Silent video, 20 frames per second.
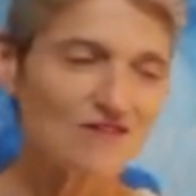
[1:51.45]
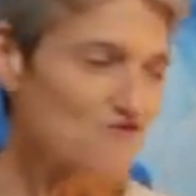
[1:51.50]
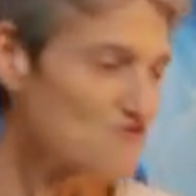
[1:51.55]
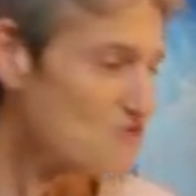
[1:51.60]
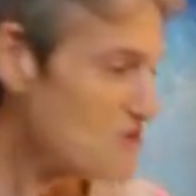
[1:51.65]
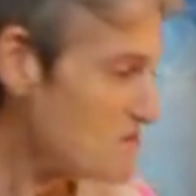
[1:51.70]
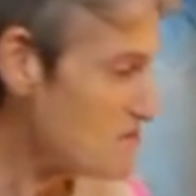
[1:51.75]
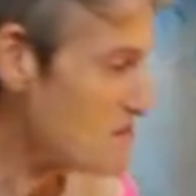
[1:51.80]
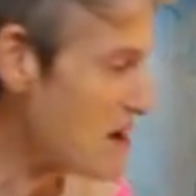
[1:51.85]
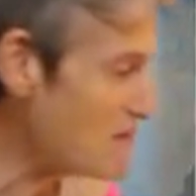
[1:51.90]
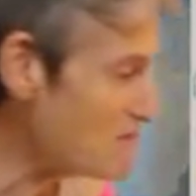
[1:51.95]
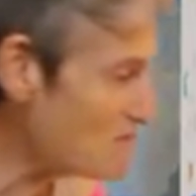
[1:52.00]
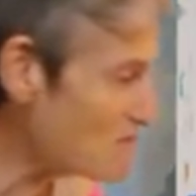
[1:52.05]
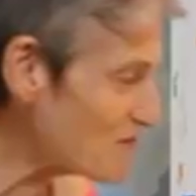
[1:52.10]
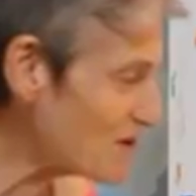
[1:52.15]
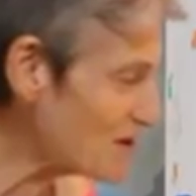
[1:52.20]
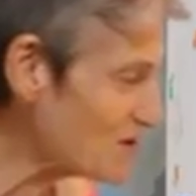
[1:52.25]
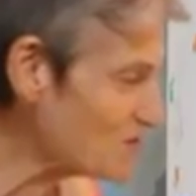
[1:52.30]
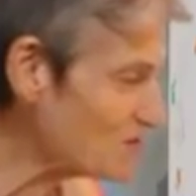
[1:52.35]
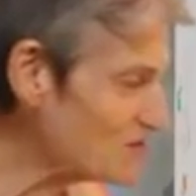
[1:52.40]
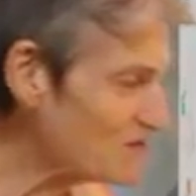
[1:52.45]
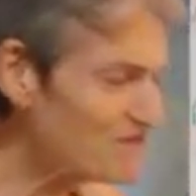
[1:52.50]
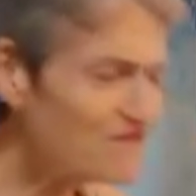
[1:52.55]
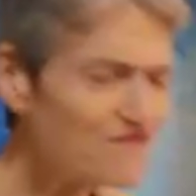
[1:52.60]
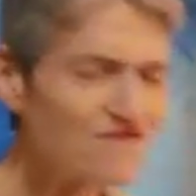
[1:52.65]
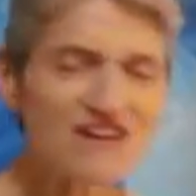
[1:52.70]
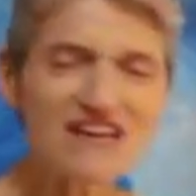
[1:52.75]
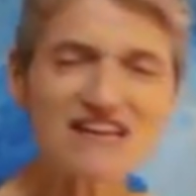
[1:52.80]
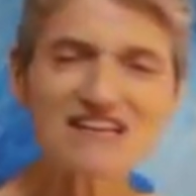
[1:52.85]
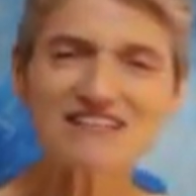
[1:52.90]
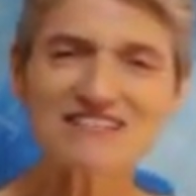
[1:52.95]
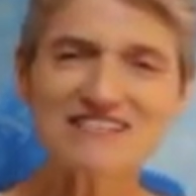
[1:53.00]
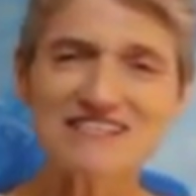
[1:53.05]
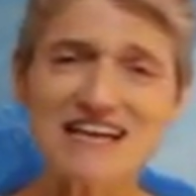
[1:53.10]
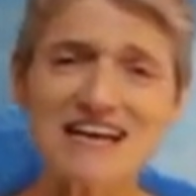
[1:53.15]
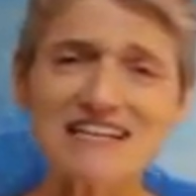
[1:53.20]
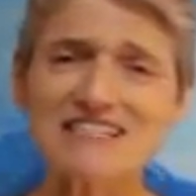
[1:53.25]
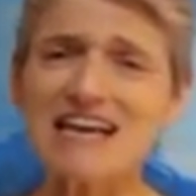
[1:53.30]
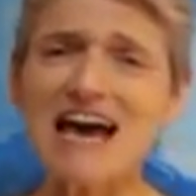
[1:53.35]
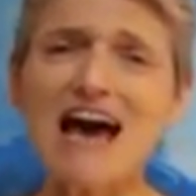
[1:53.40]
Remembering with Venus
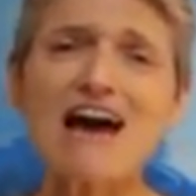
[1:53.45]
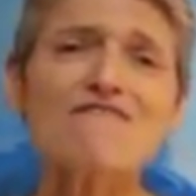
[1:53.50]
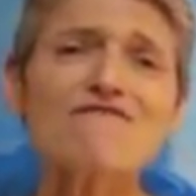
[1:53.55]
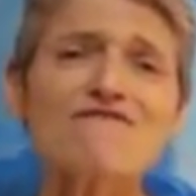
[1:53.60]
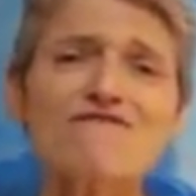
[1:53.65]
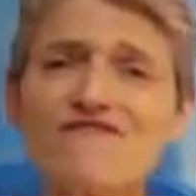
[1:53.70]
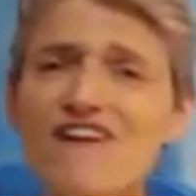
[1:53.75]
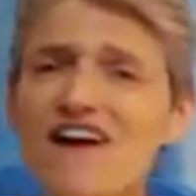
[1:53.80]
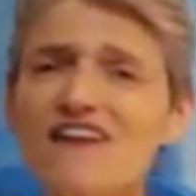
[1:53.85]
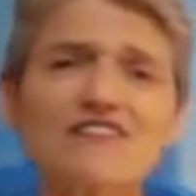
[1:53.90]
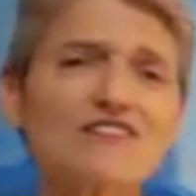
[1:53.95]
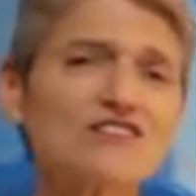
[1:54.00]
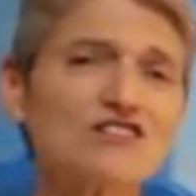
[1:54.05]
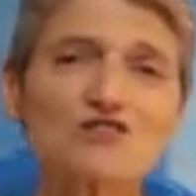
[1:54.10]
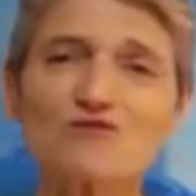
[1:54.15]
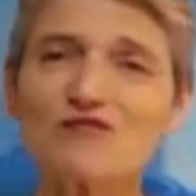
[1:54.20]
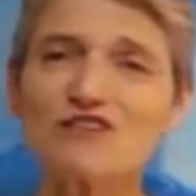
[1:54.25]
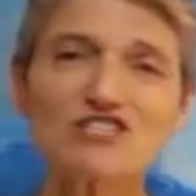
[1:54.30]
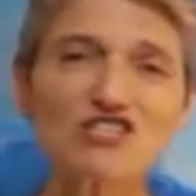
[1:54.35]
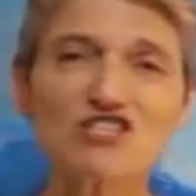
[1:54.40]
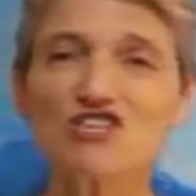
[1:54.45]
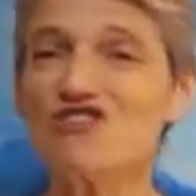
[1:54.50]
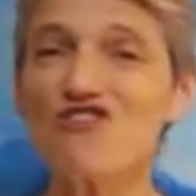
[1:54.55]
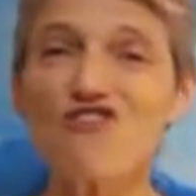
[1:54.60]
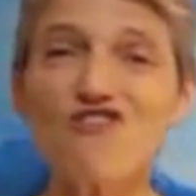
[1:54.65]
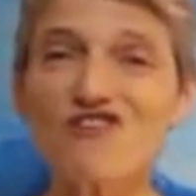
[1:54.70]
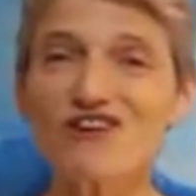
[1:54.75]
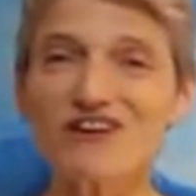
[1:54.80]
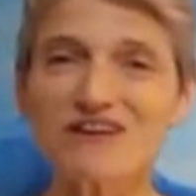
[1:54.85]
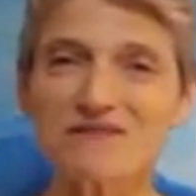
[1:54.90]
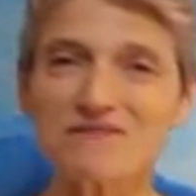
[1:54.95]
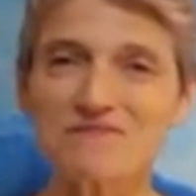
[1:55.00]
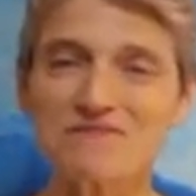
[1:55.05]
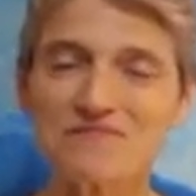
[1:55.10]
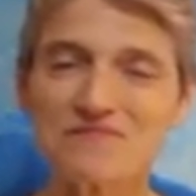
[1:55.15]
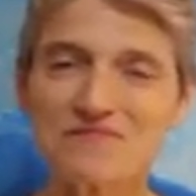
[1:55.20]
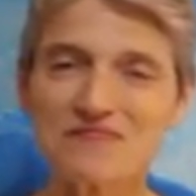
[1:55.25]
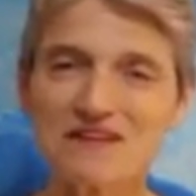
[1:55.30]
there to have fun, to enjoy.